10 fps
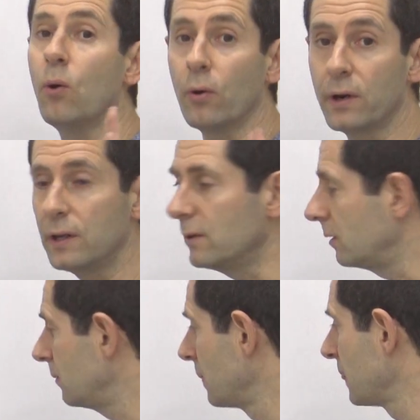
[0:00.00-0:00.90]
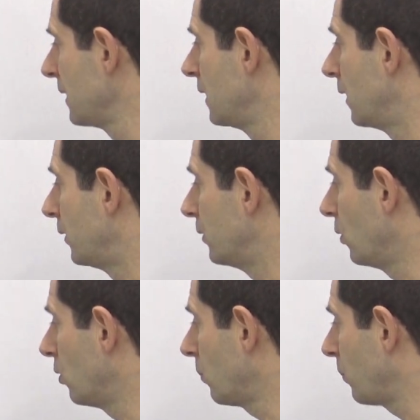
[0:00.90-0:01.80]
or hear
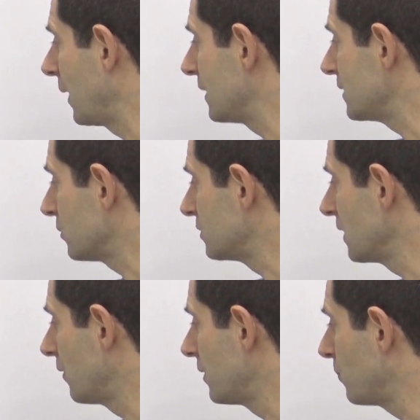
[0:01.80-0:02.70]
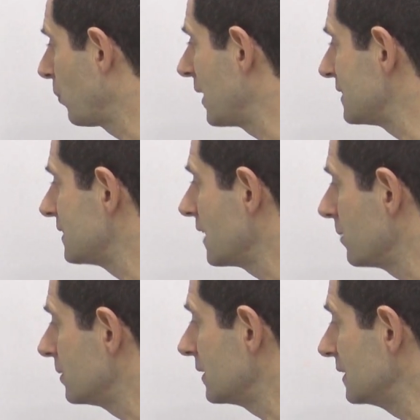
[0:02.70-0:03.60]
nor plus auxiliary plus the
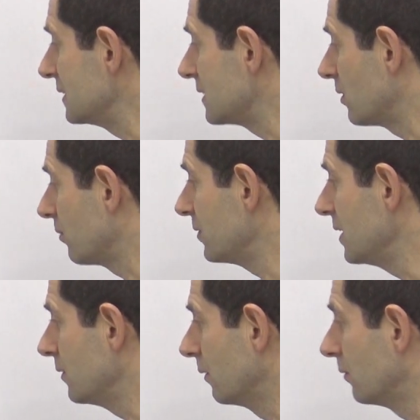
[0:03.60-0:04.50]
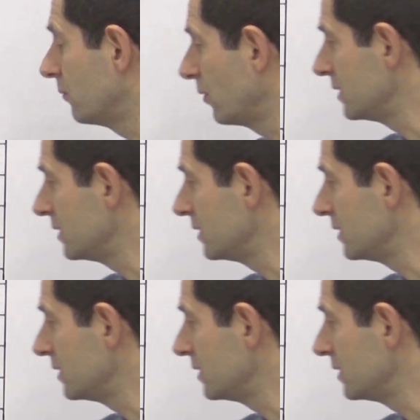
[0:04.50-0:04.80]
subject instead of neither. For